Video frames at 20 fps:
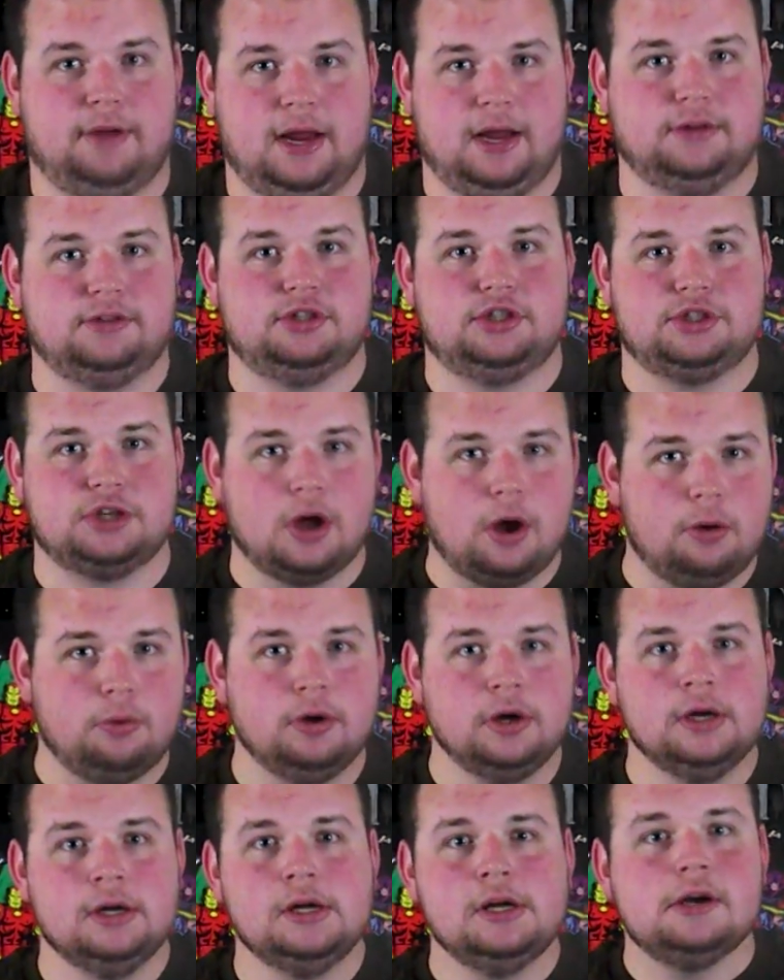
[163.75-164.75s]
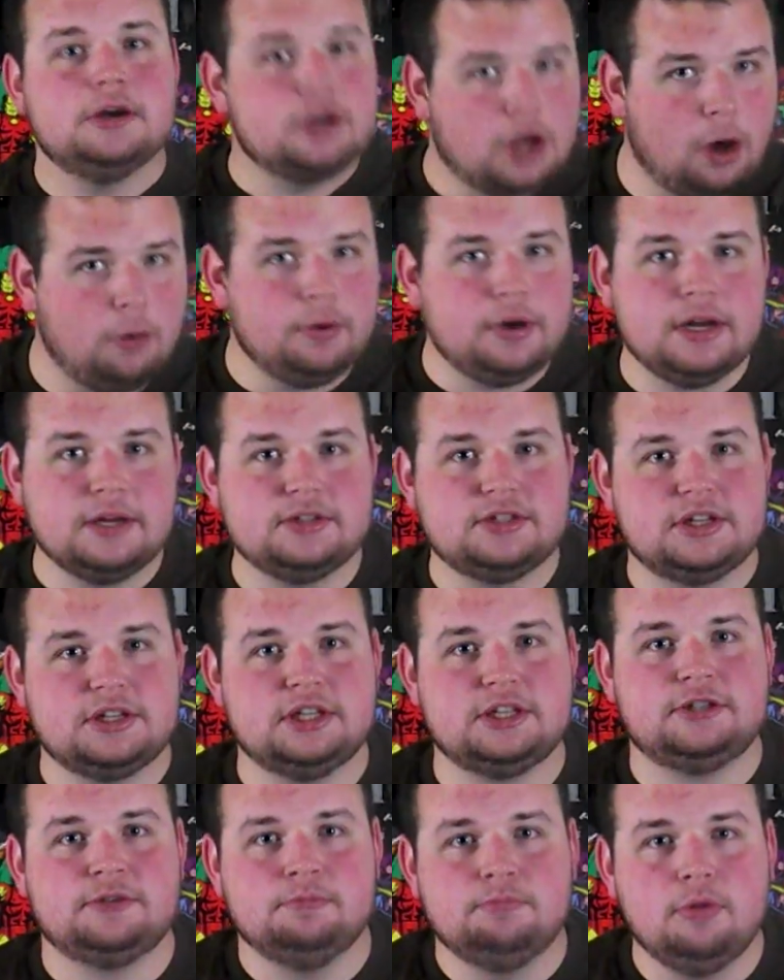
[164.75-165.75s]
And so, going into
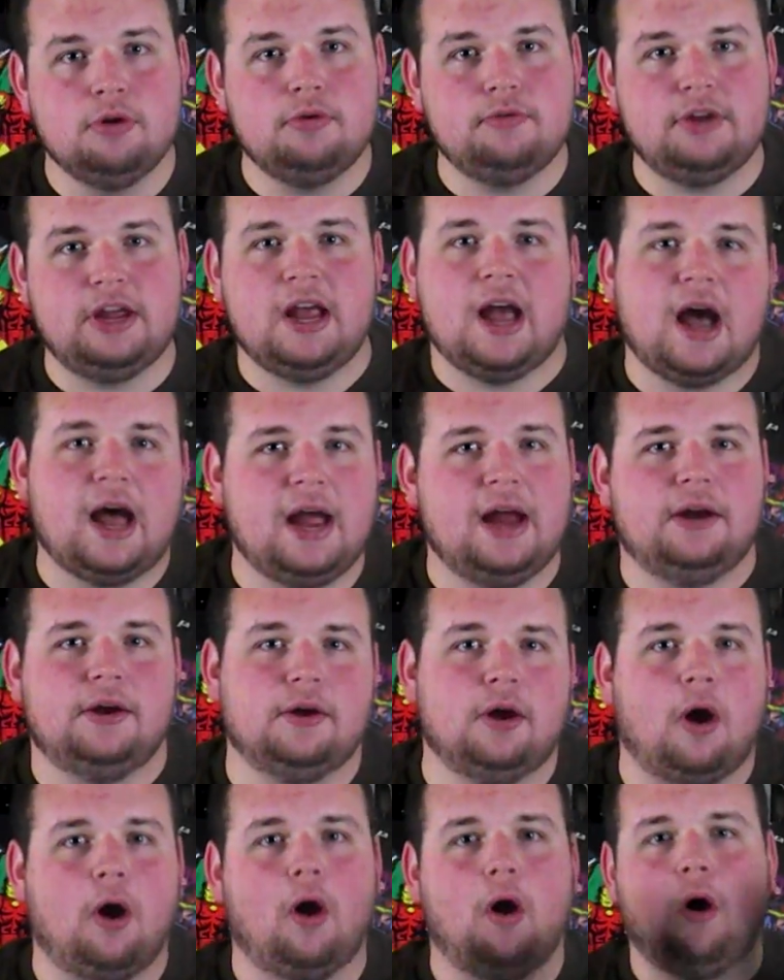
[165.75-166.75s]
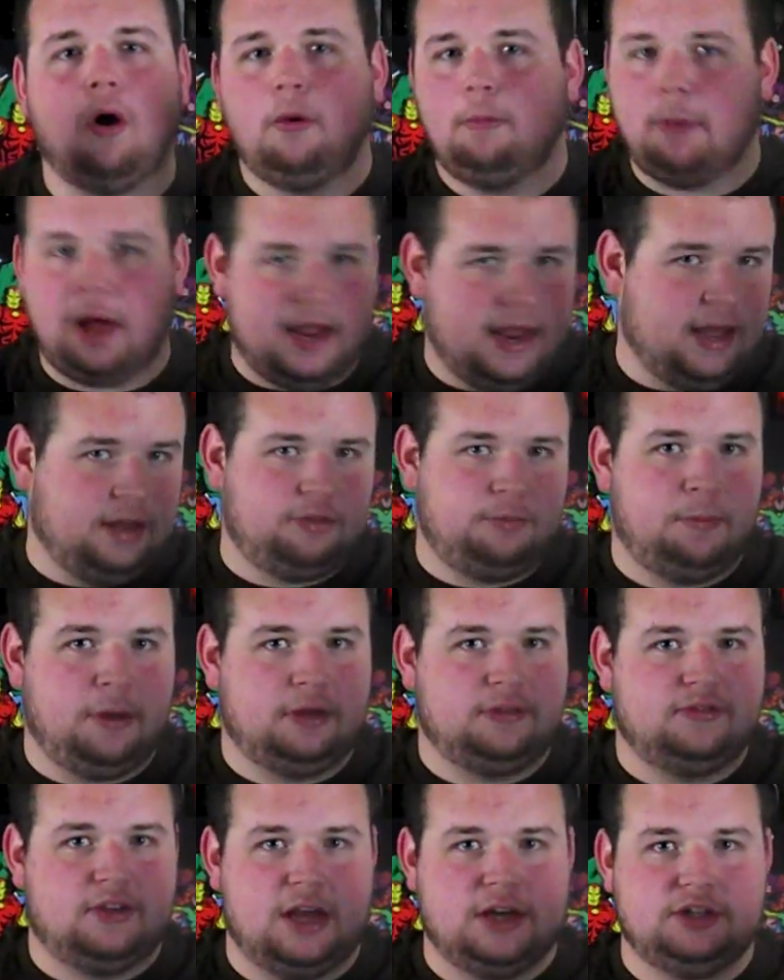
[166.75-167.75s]
this movie, I had all my
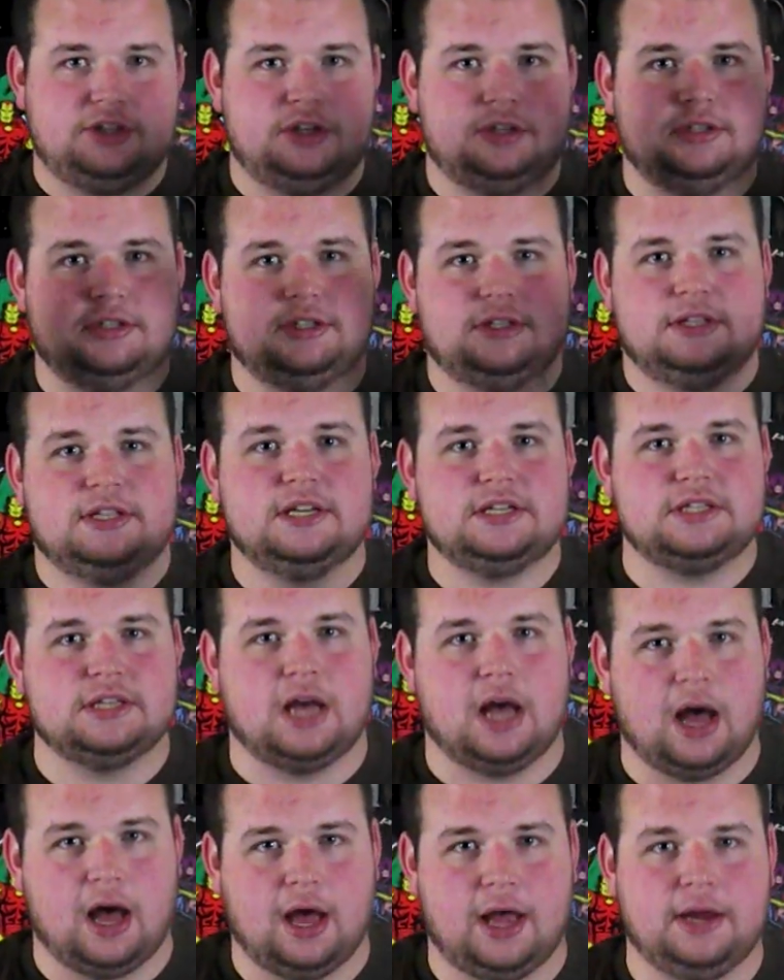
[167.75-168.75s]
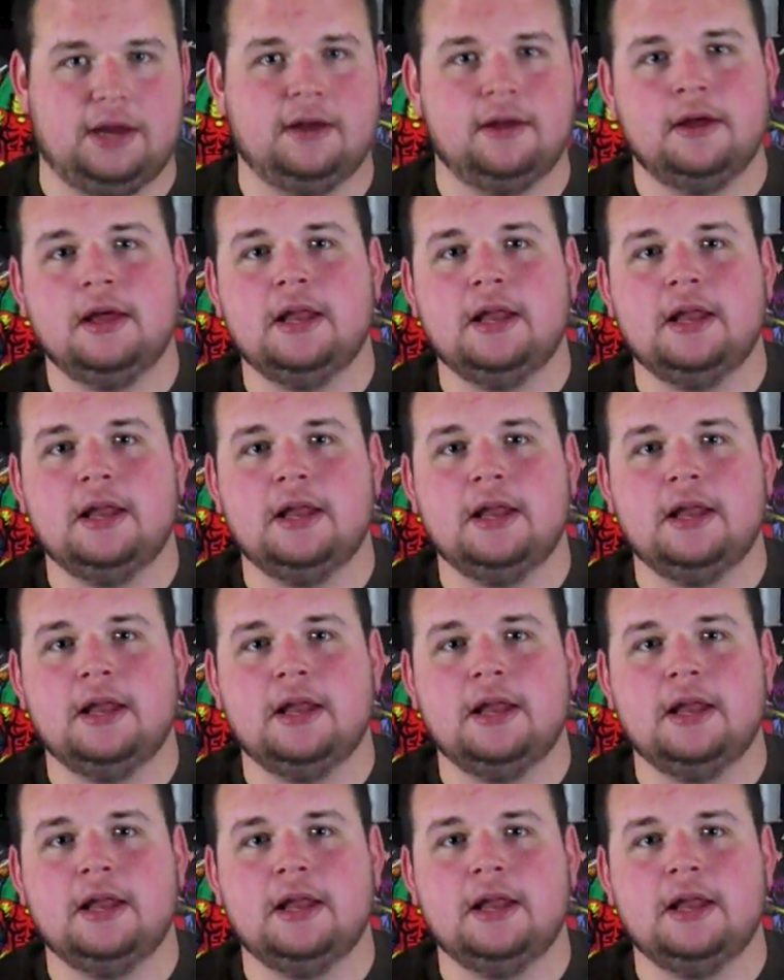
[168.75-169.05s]
expectations this high.